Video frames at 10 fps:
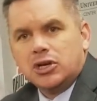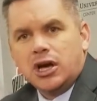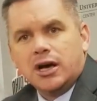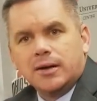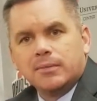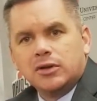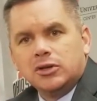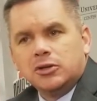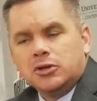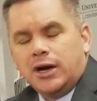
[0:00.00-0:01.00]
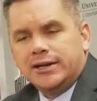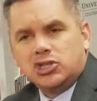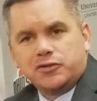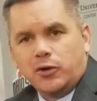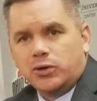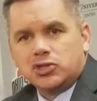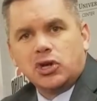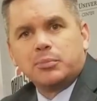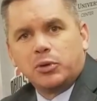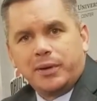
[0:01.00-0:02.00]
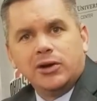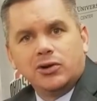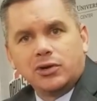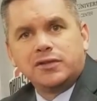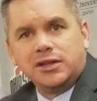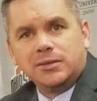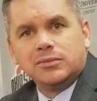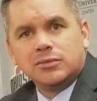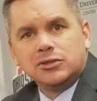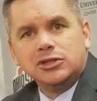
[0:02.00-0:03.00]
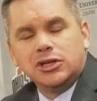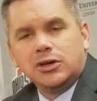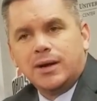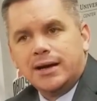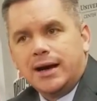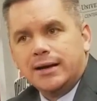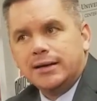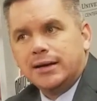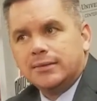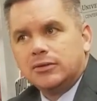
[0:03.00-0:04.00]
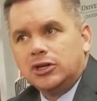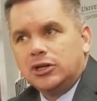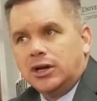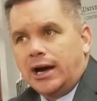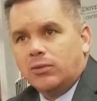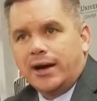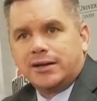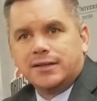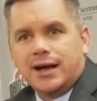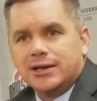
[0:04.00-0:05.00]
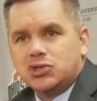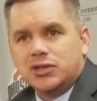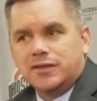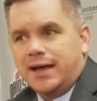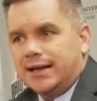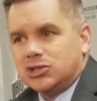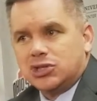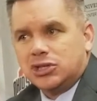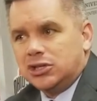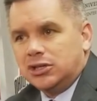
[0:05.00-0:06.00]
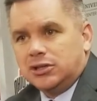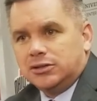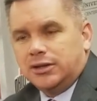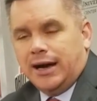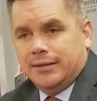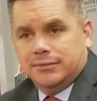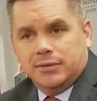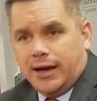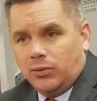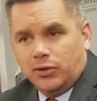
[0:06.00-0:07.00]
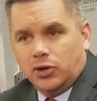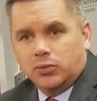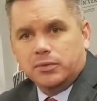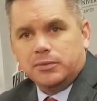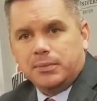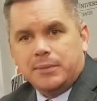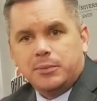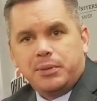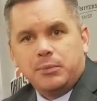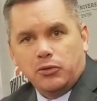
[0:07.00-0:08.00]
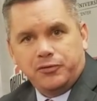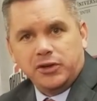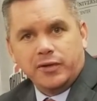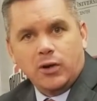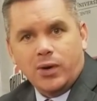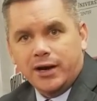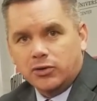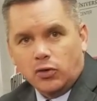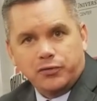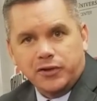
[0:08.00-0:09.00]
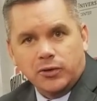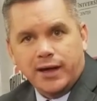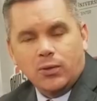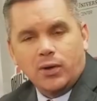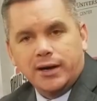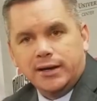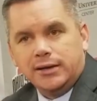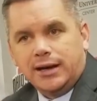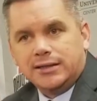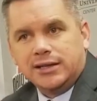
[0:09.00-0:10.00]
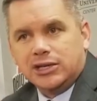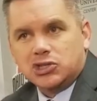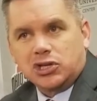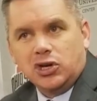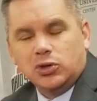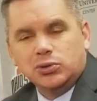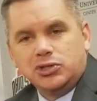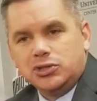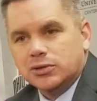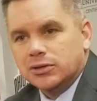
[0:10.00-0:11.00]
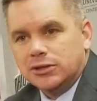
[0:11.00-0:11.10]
But um, I just focused on preparing our team. You know, I, I, uh, I recognize that that's, I, I don't know, maybe people feel that way or don't feel that way. I think as a coach, you're,